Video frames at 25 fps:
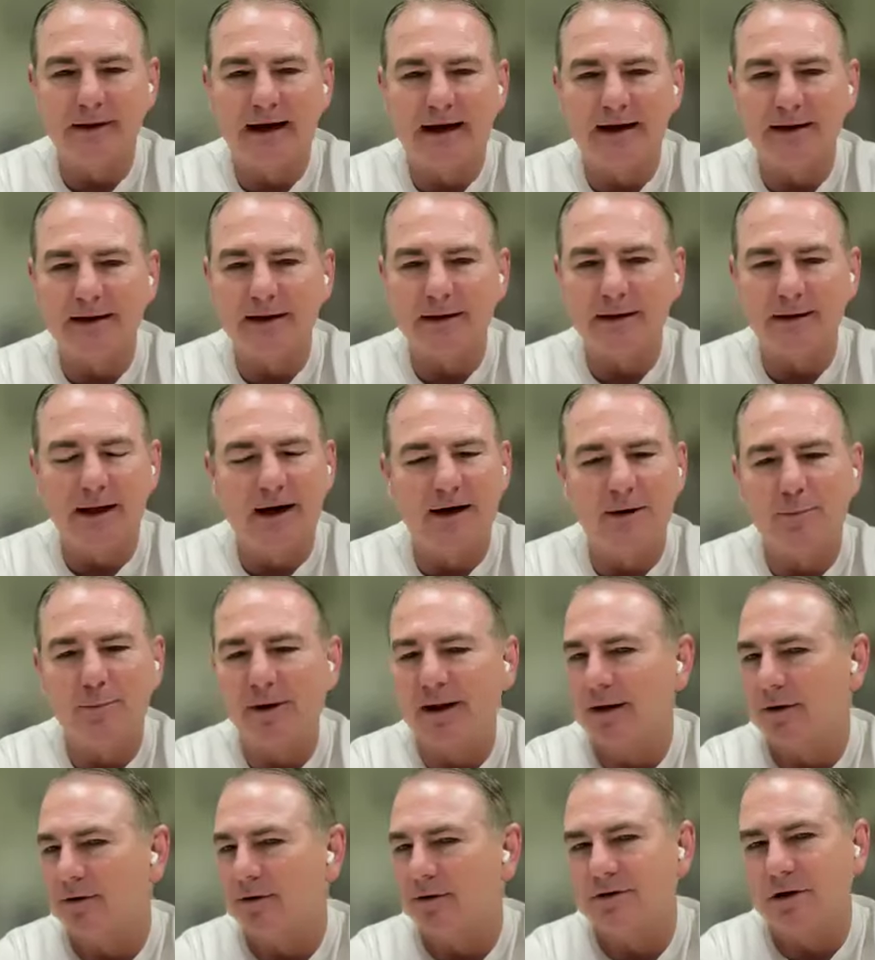uh, mm-hmm. a lot of a
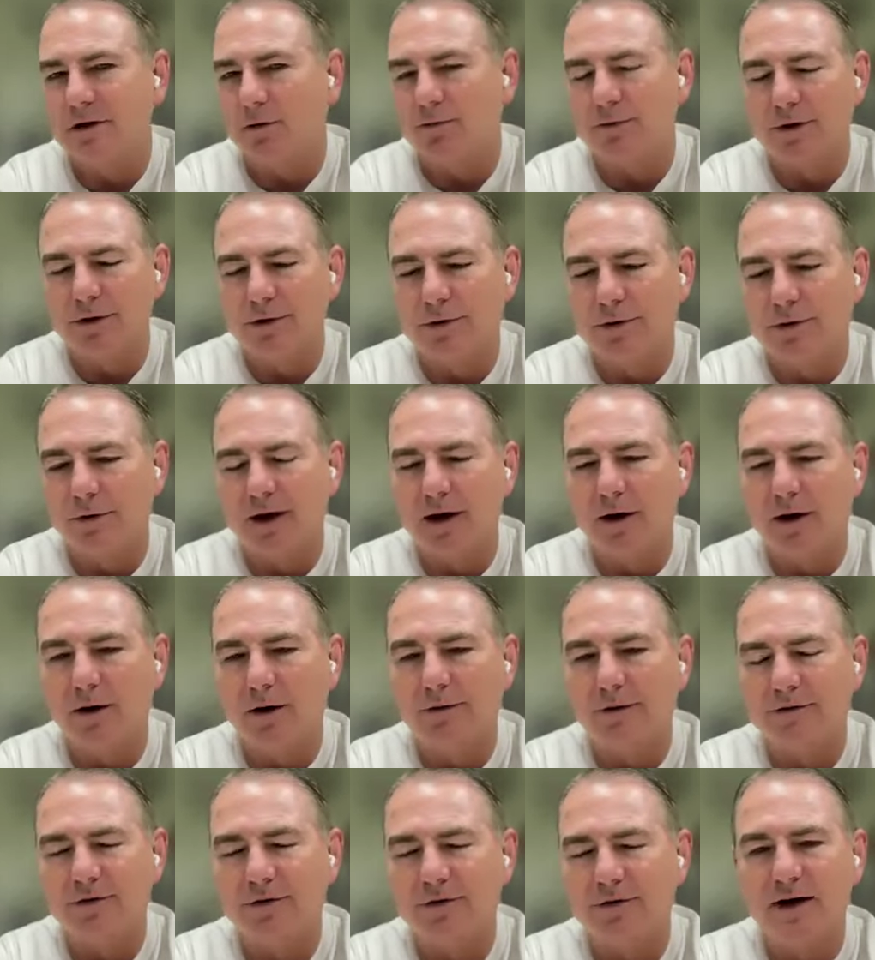lot of players don't know who
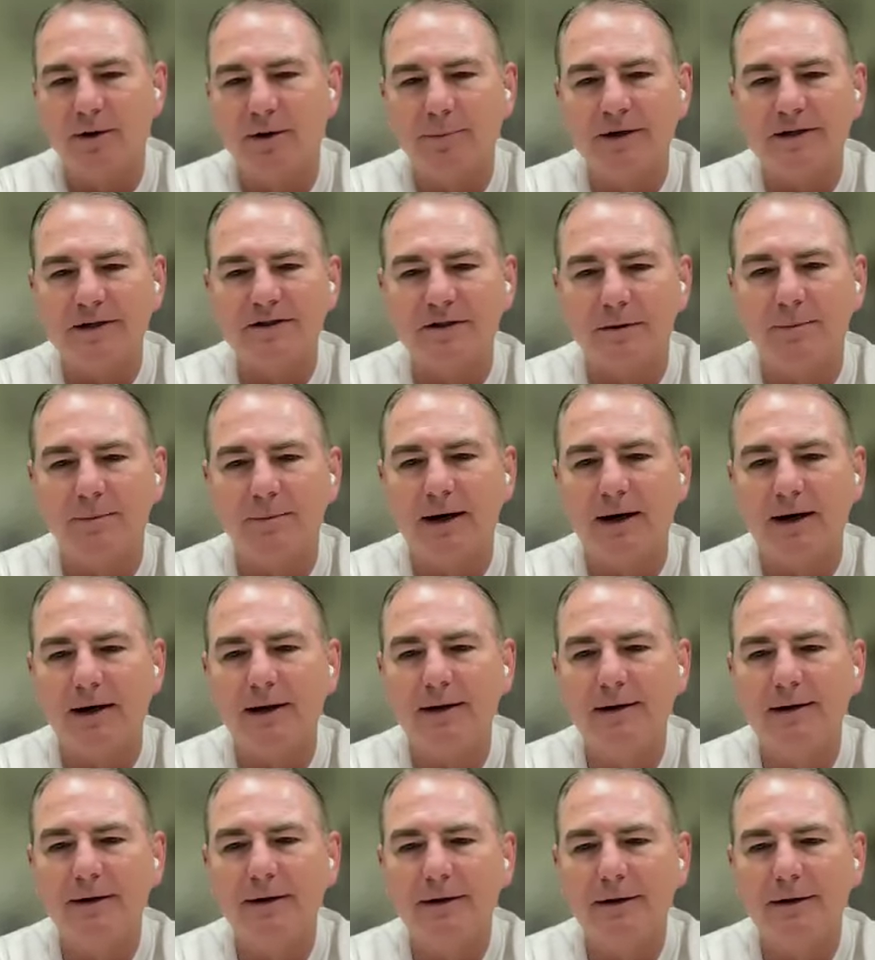they are. They're trying to be
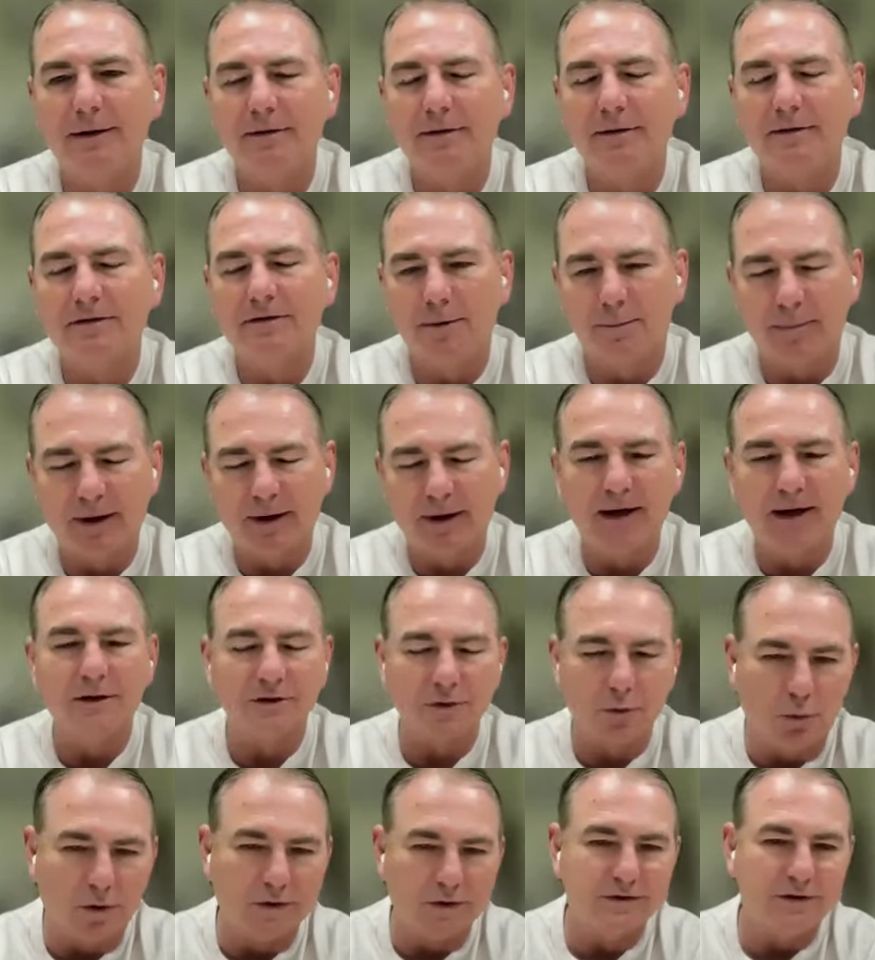somebody
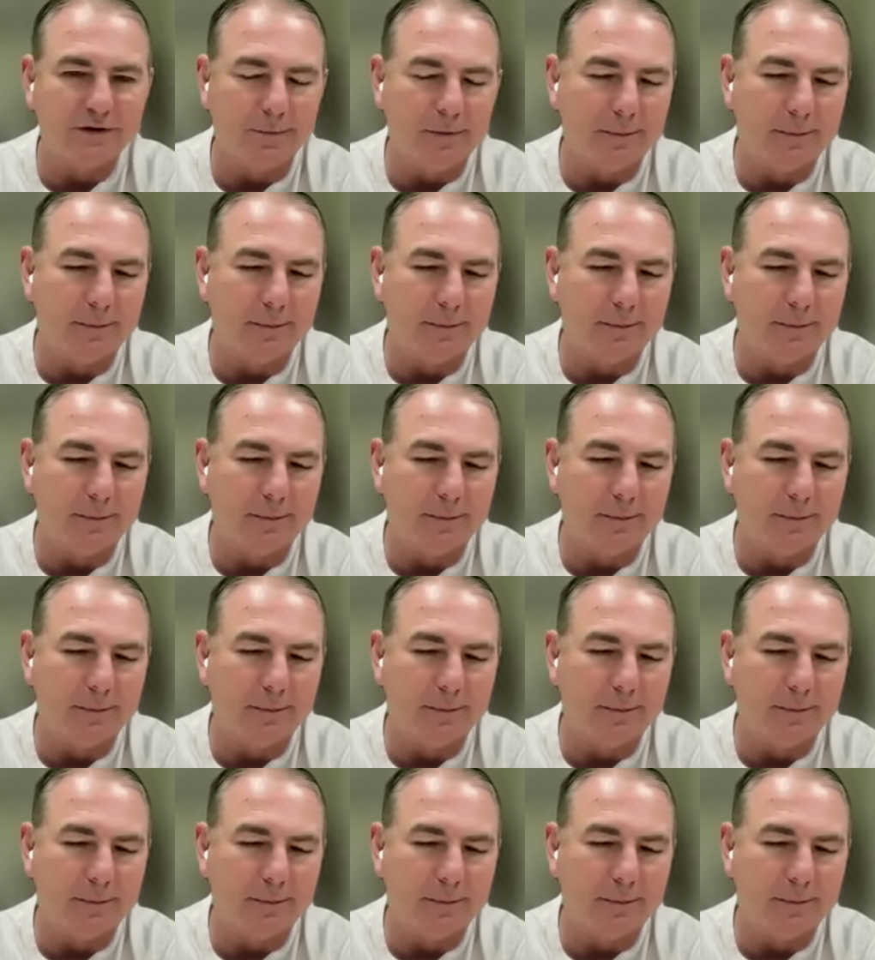somebody else